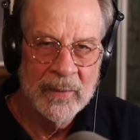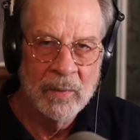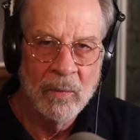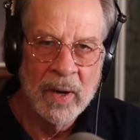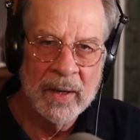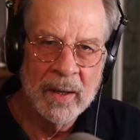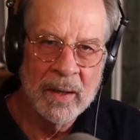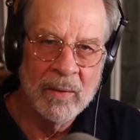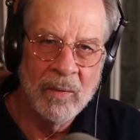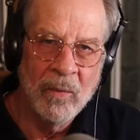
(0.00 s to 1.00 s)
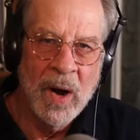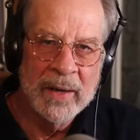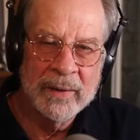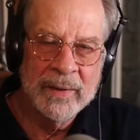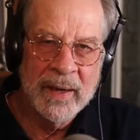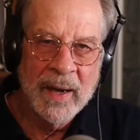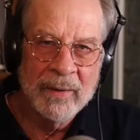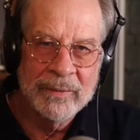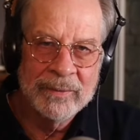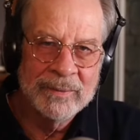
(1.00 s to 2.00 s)
Why why do they
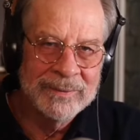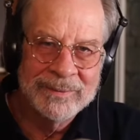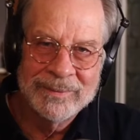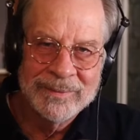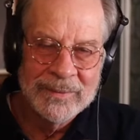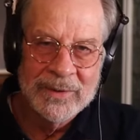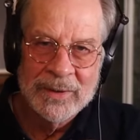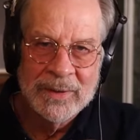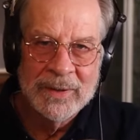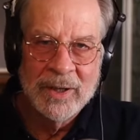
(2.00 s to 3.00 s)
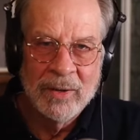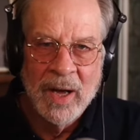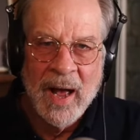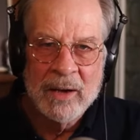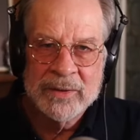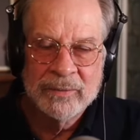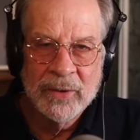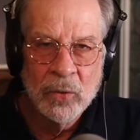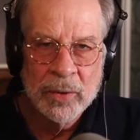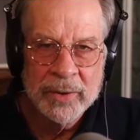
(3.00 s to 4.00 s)
have, a House of
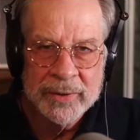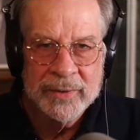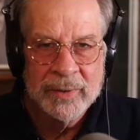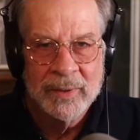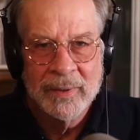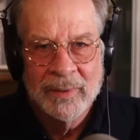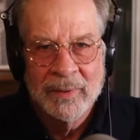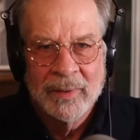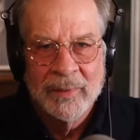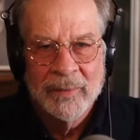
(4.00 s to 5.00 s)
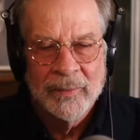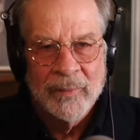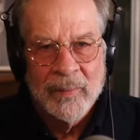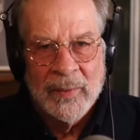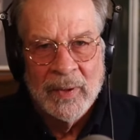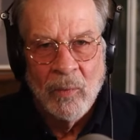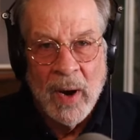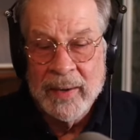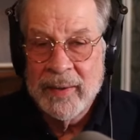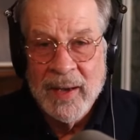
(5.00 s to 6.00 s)
Lords?
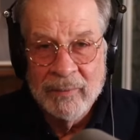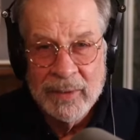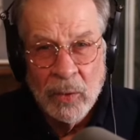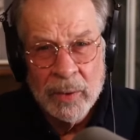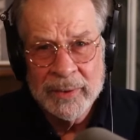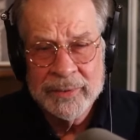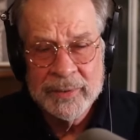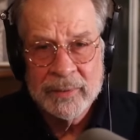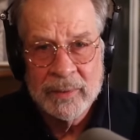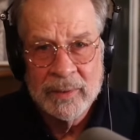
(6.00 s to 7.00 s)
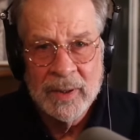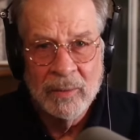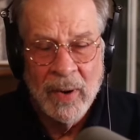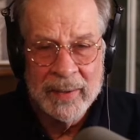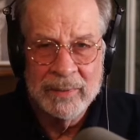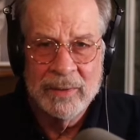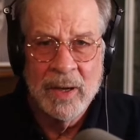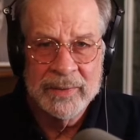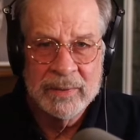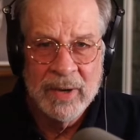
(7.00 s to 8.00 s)
Why do they have lords? Why do you
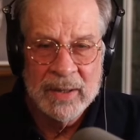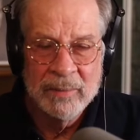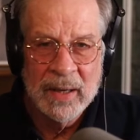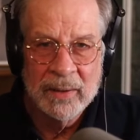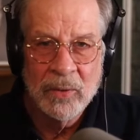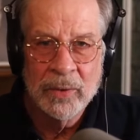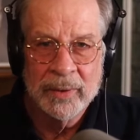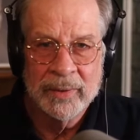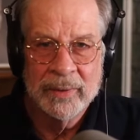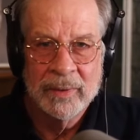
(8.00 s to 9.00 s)
call somebody my lord?